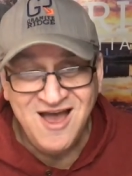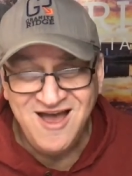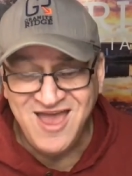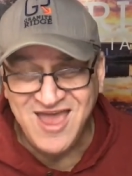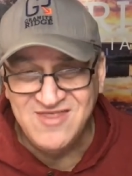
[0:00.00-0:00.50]

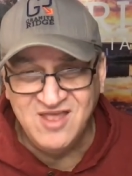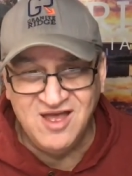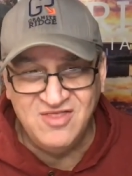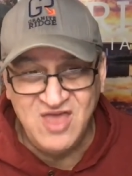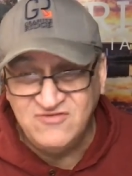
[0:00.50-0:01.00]
and
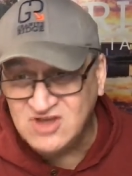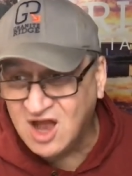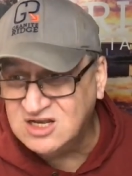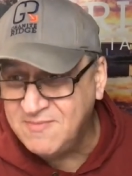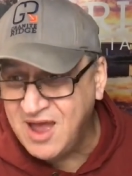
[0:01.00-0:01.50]
uh, they've
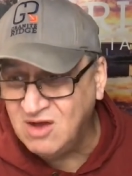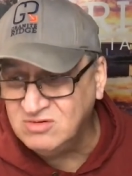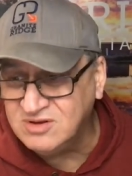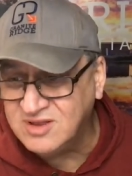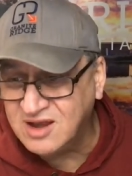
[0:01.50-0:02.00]
talked
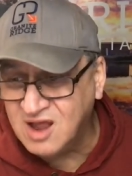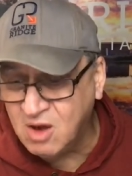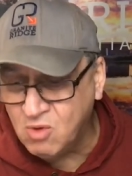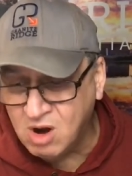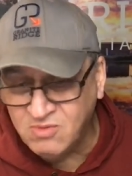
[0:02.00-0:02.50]
about that a,
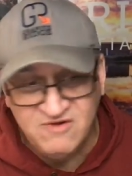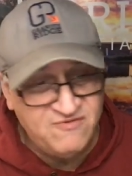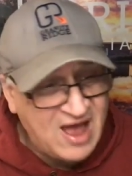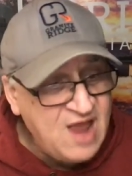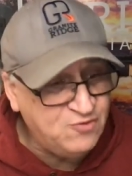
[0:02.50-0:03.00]
a,
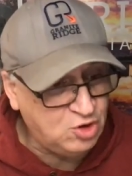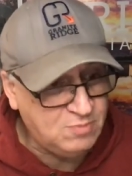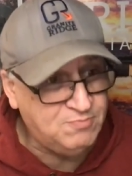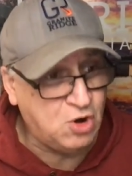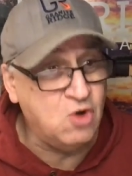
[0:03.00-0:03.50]

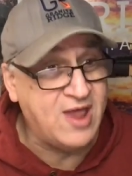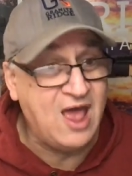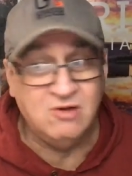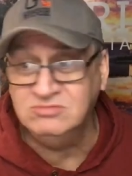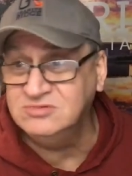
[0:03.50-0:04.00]
revival broke
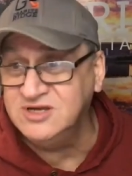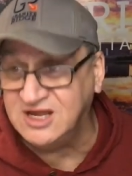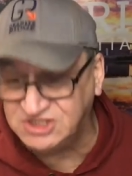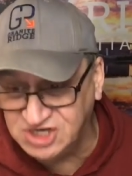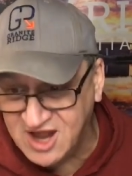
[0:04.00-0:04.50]
out
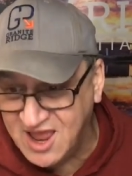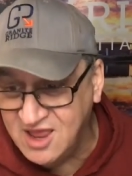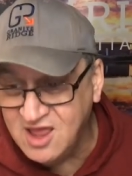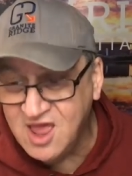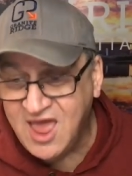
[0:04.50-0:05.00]
yesterday